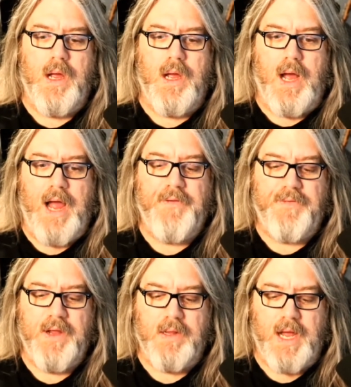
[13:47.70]
I
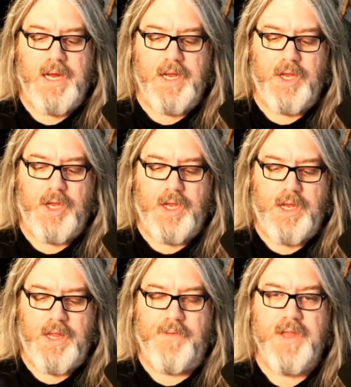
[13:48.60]
feel like
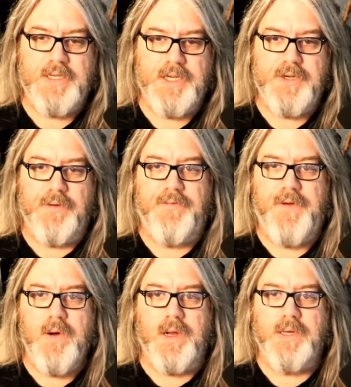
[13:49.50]
if this is your
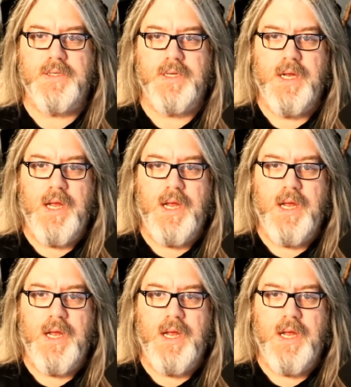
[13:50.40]
focus,